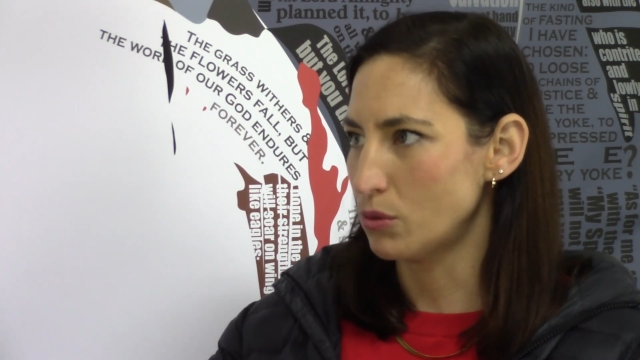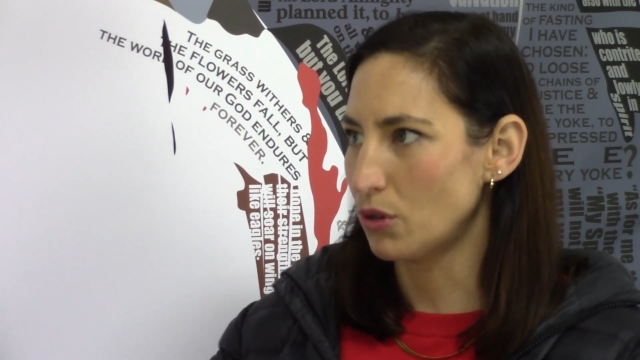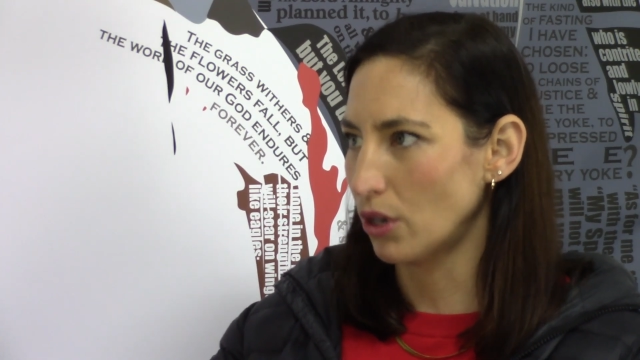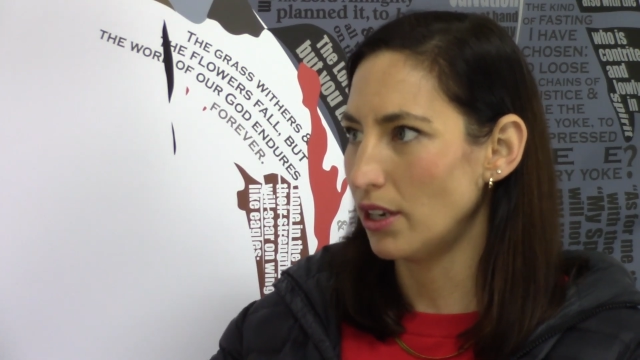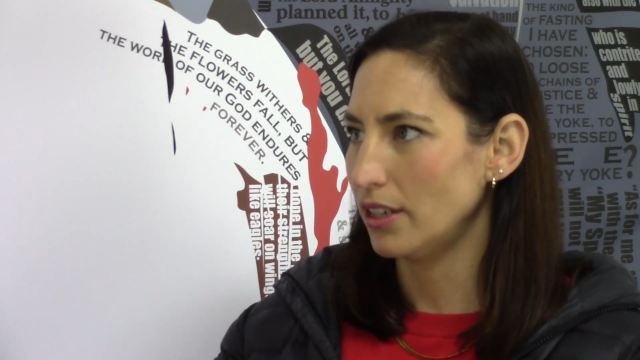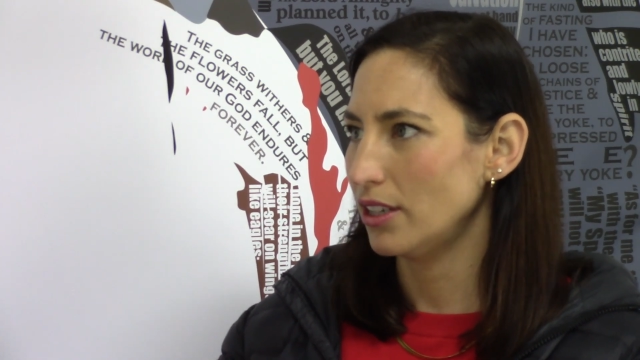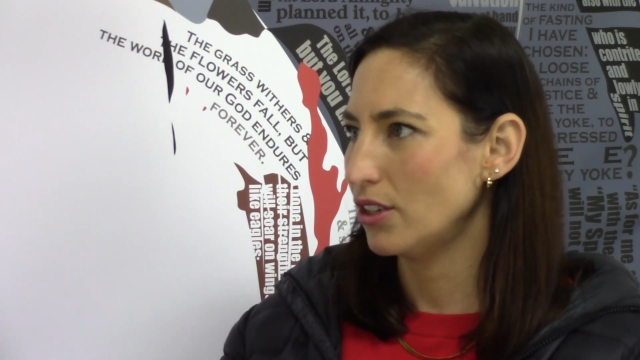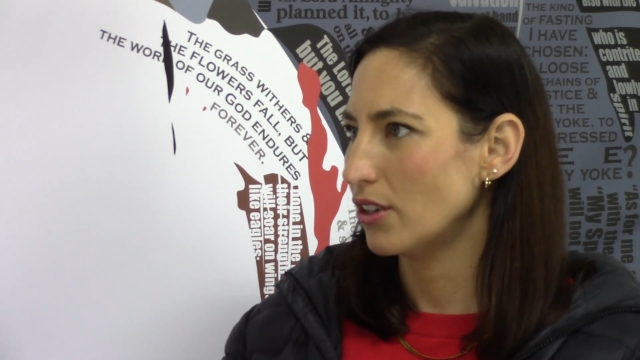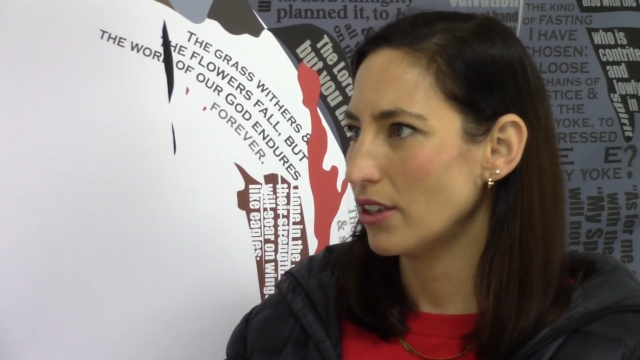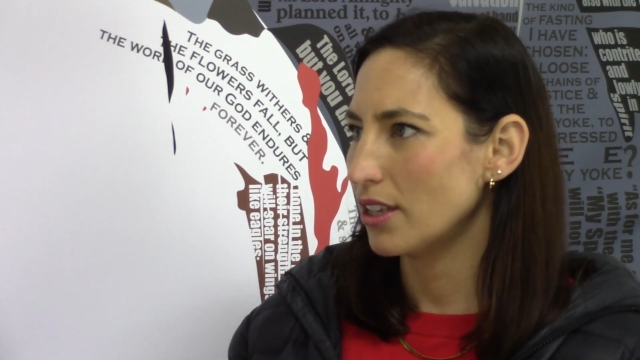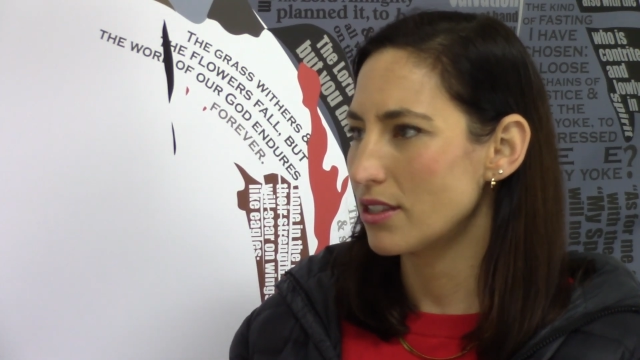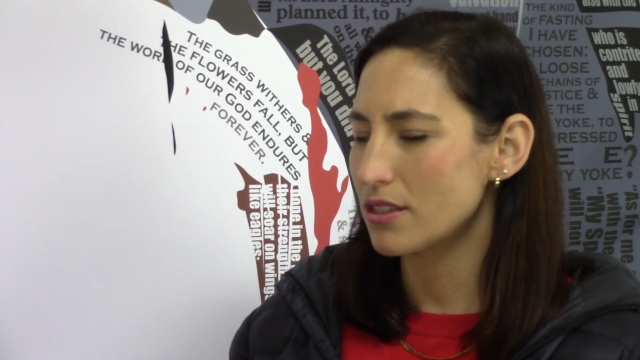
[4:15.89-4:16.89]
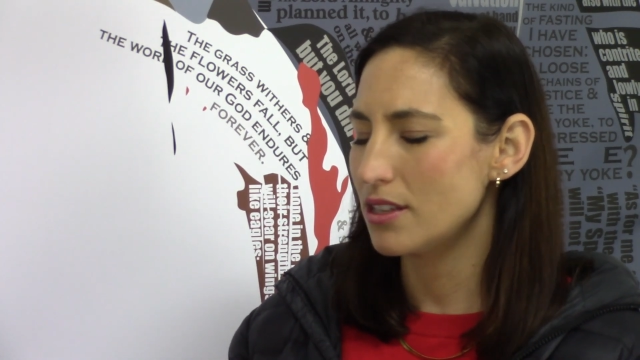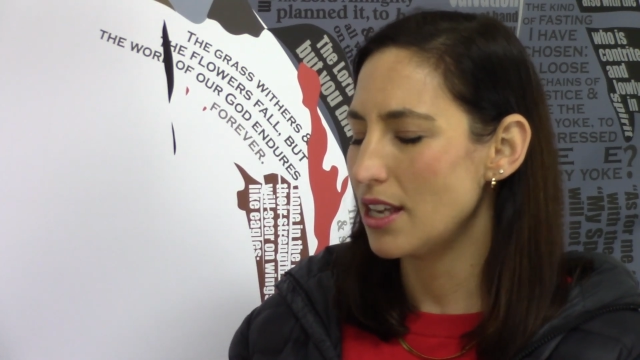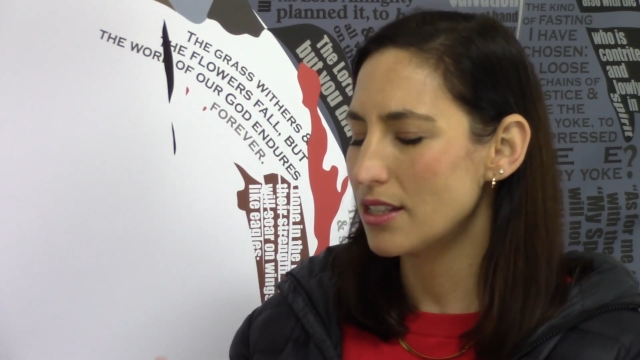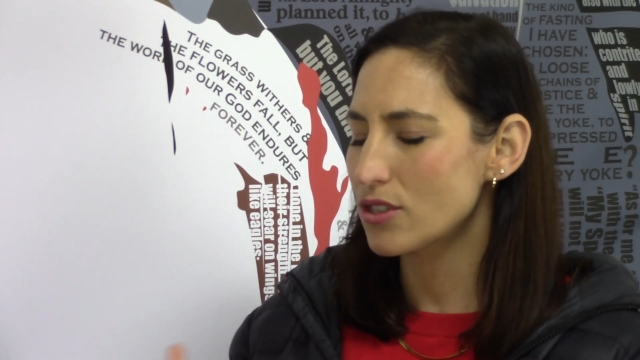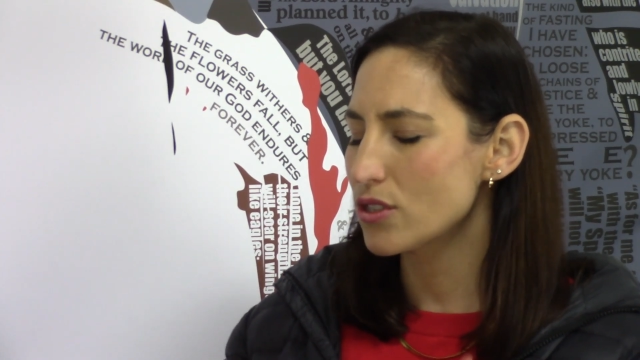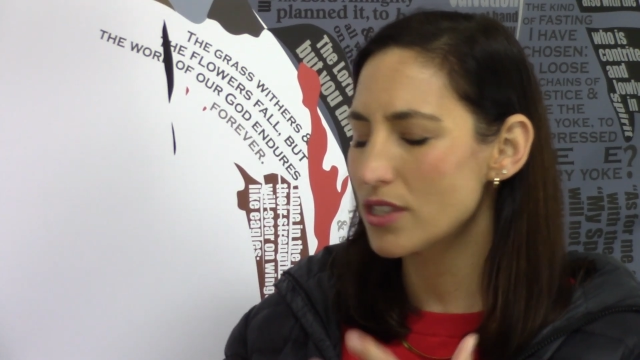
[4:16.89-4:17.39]
We've got to, you know,
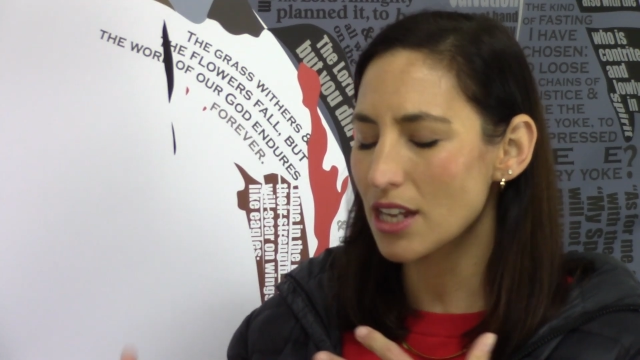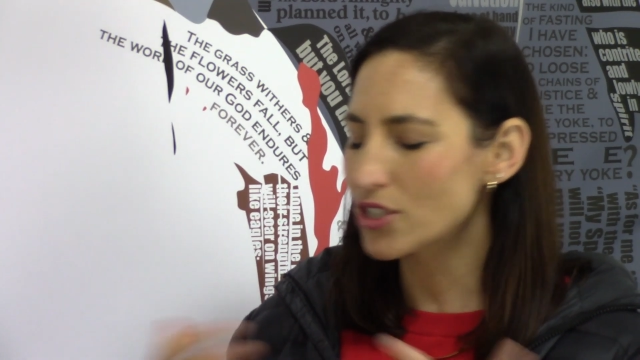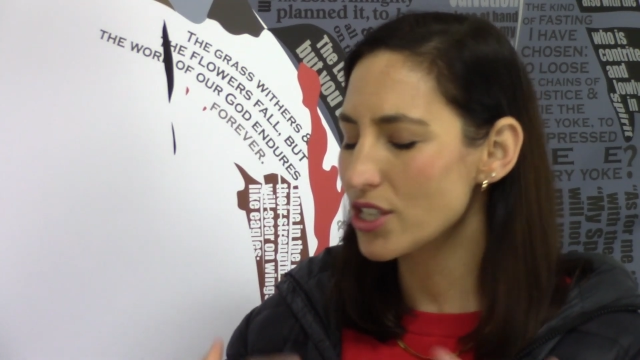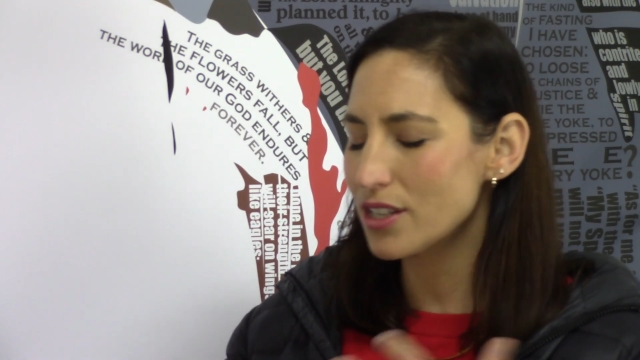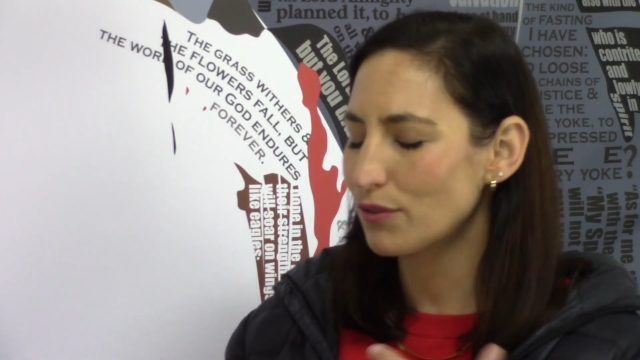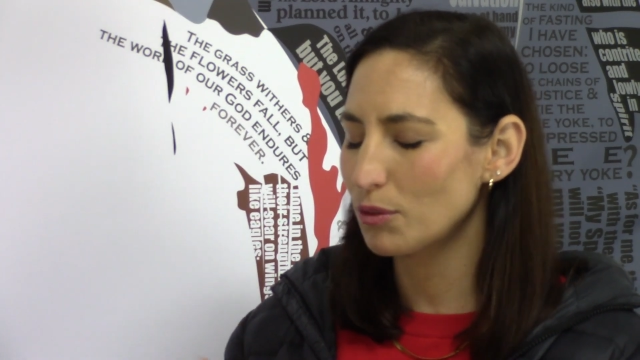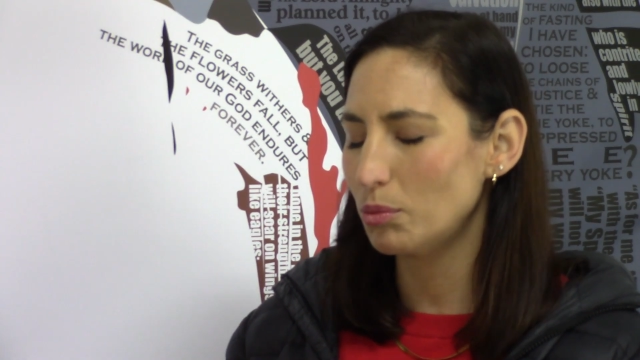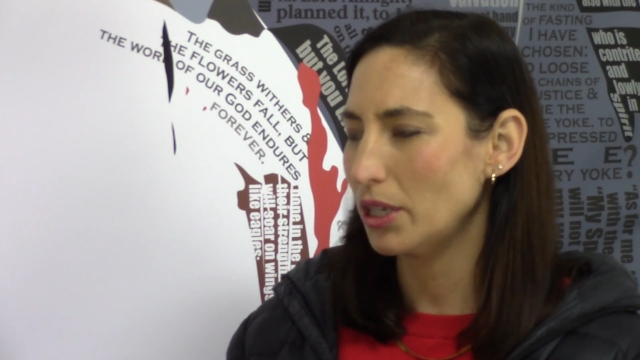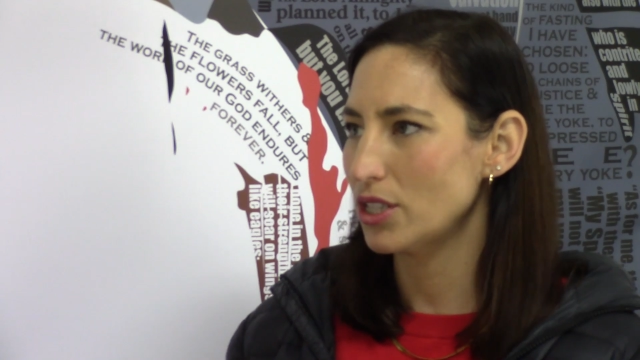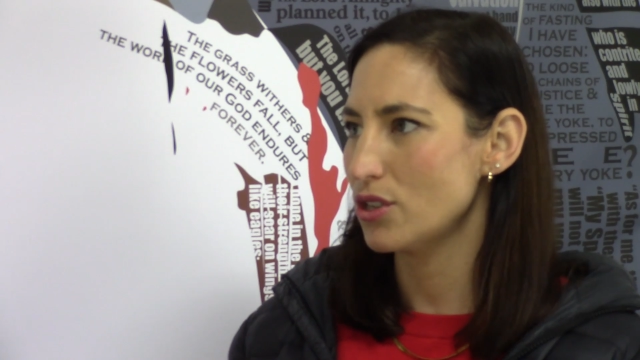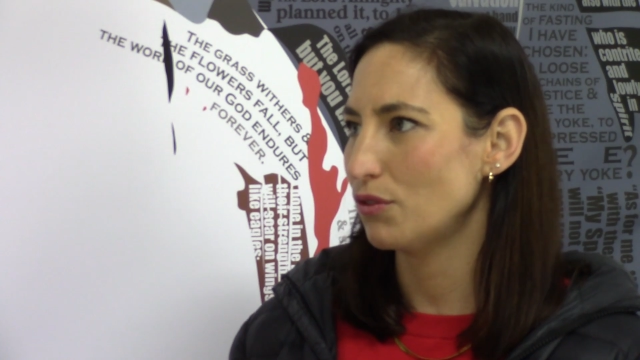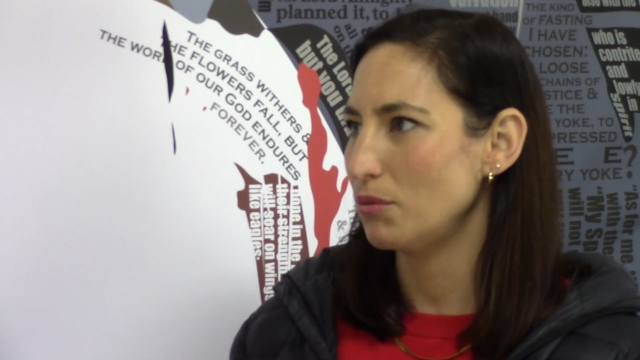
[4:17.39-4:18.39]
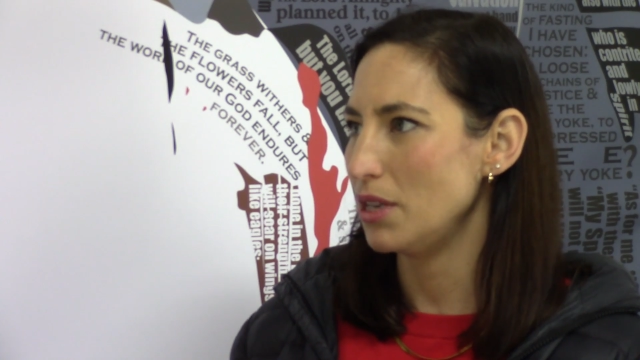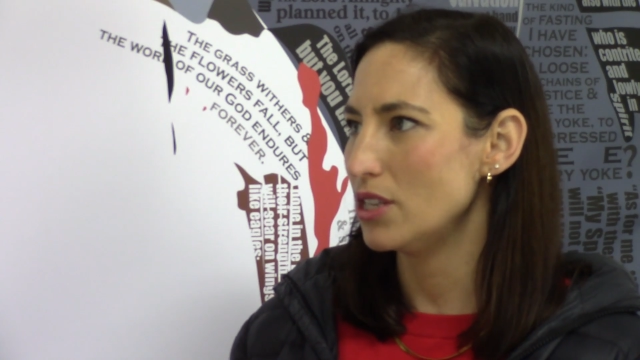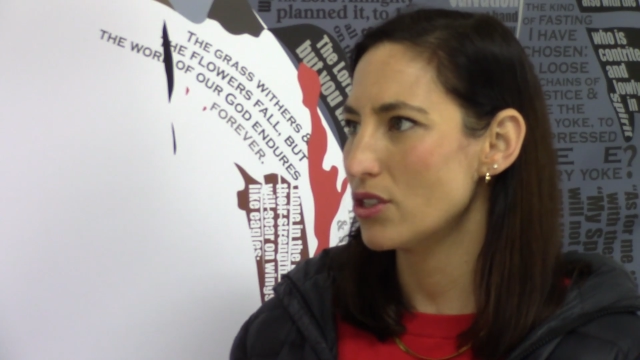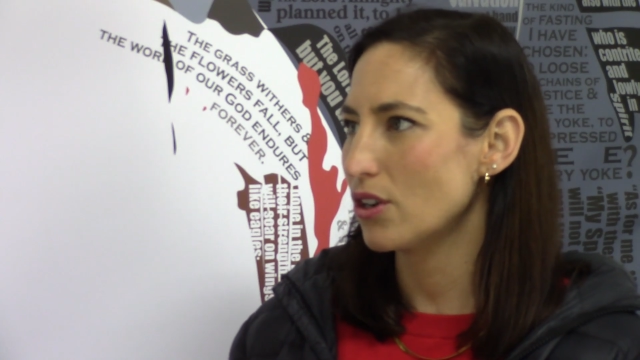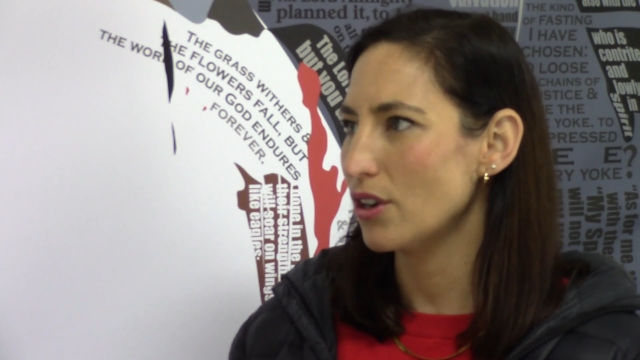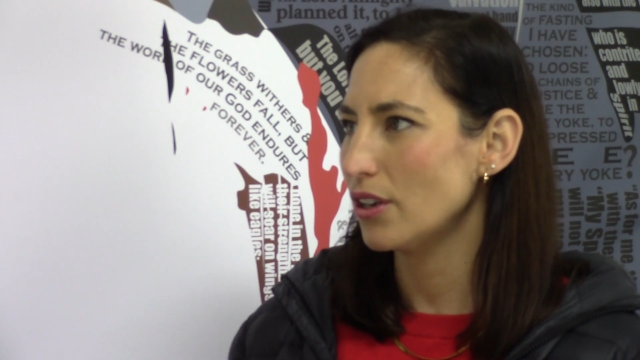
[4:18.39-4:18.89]
it's such a different picture for me
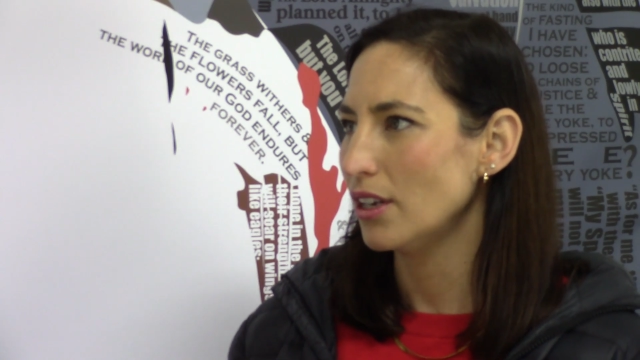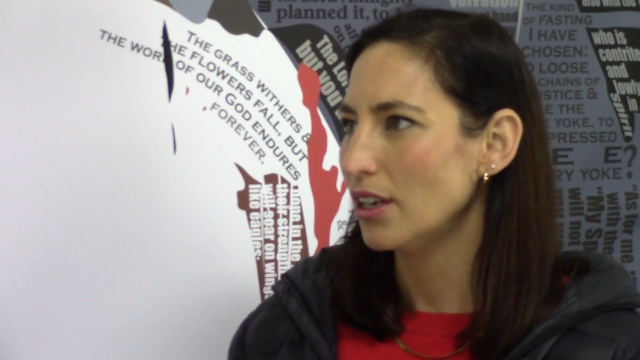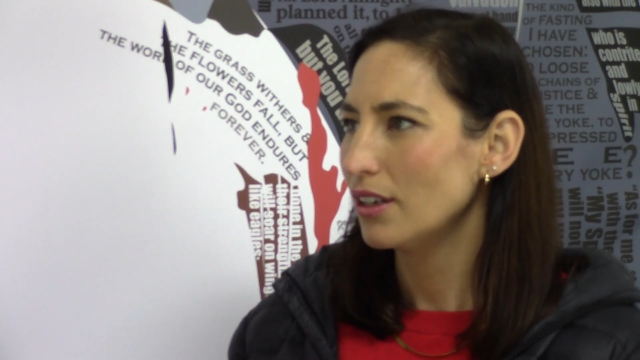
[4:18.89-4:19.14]
to go,